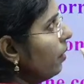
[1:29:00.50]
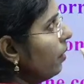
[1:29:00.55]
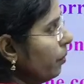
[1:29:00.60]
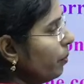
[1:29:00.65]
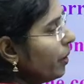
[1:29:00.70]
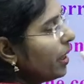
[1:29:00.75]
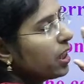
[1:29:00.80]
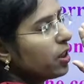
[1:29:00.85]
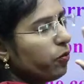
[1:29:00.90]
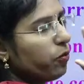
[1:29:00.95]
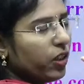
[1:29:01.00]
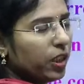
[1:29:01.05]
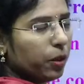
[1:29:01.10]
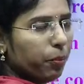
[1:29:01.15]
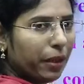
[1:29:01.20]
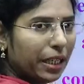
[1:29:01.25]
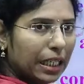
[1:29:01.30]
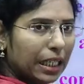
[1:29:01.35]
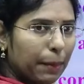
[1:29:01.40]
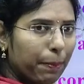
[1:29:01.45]
means with
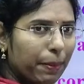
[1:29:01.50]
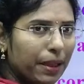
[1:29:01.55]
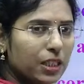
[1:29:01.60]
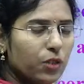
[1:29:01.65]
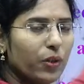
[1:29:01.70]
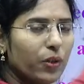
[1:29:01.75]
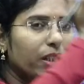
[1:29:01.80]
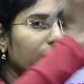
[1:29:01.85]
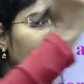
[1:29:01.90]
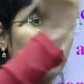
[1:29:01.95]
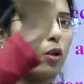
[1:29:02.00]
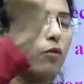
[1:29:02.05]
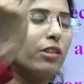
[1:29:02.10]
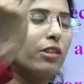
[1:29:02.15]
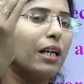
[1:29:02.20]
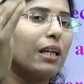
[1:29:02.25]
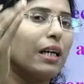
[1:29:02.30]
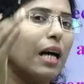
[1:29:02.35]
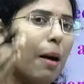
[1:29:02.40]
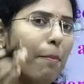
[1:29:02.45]
mini pills with that of the
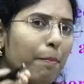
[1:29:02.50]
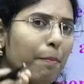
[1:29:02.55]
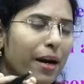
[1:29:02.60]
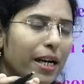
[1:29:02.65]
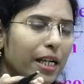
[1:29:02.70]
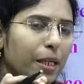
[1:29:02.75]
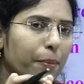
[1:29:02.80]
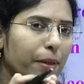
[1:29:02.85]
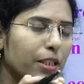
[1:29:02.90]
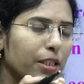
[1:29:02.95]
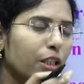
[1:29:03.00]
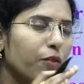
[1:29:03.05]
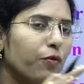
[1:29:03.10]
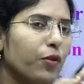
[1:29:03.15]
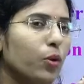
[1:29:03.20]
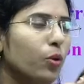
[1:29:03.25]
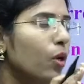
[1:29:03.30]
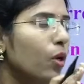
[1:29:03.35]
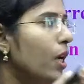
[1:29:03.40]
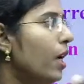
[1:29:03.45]
combined pills. If
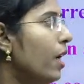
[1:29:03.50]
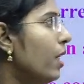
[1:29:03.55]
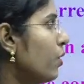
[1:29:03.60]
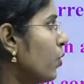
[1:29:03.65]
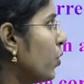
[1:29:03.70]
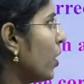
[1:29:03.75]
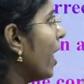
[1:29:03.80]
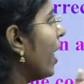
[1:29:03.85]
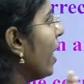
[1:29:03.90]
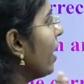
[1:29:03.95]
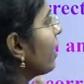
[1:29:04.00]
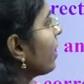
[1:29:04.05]
you take